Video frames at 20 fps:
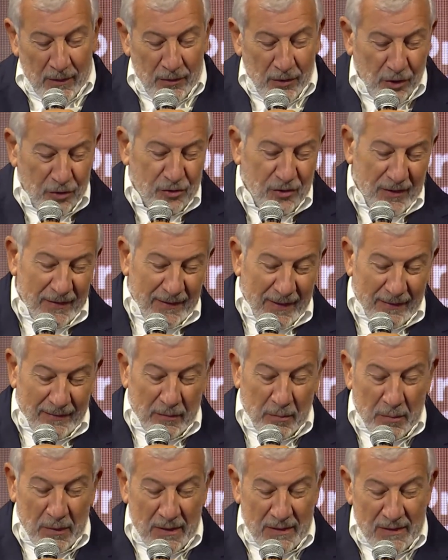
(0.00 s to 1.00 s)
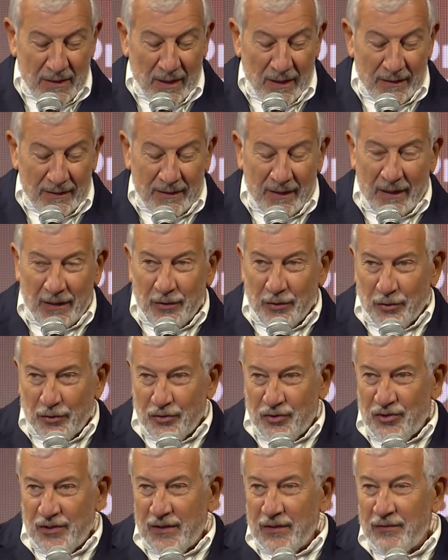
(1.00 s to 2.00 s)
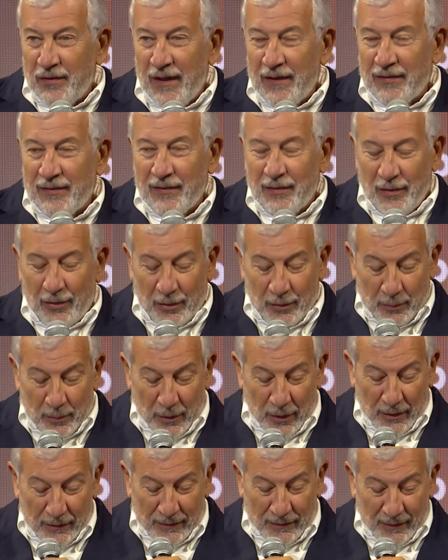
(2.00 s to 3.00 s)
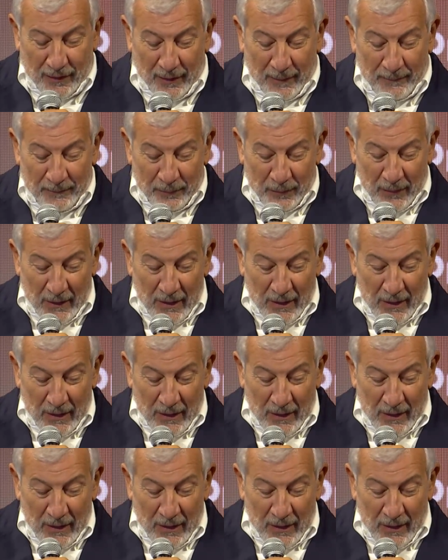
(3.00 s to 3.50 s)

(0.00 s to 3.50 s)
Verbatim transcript: not just as a media and technology investor, but uh,